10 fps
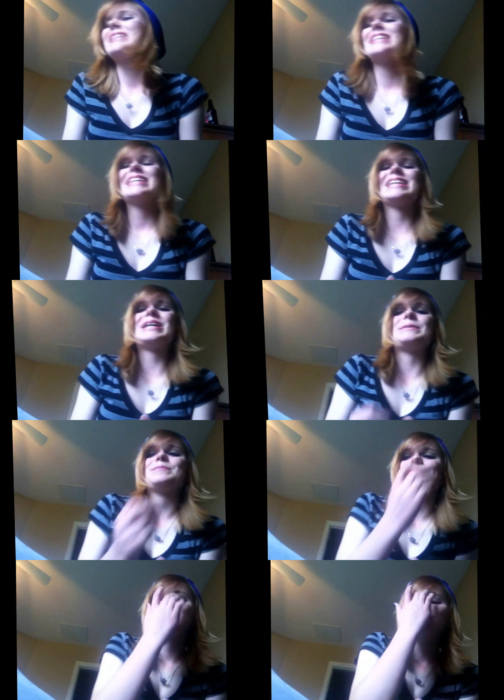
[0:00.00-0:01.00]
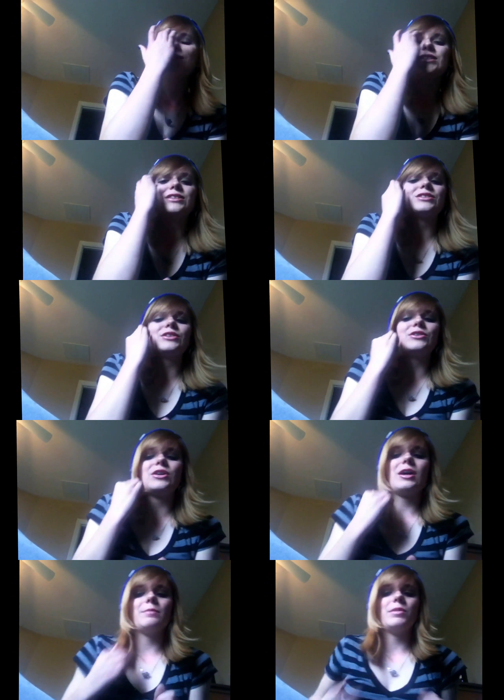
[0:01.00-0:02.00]
yeah. So
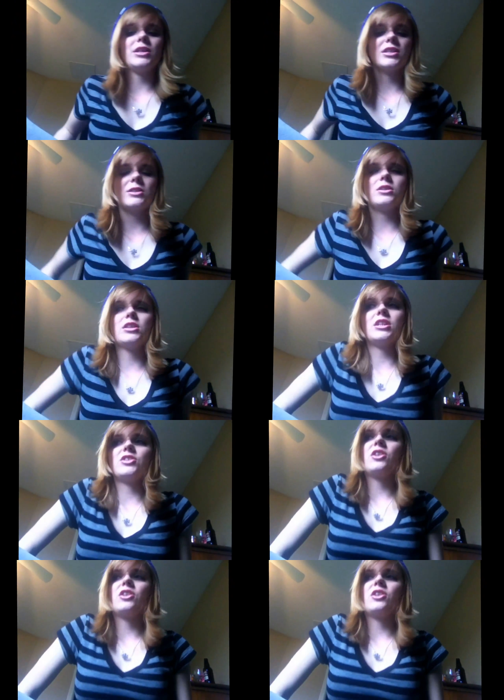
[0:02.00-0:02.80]
I'm basically gonna talk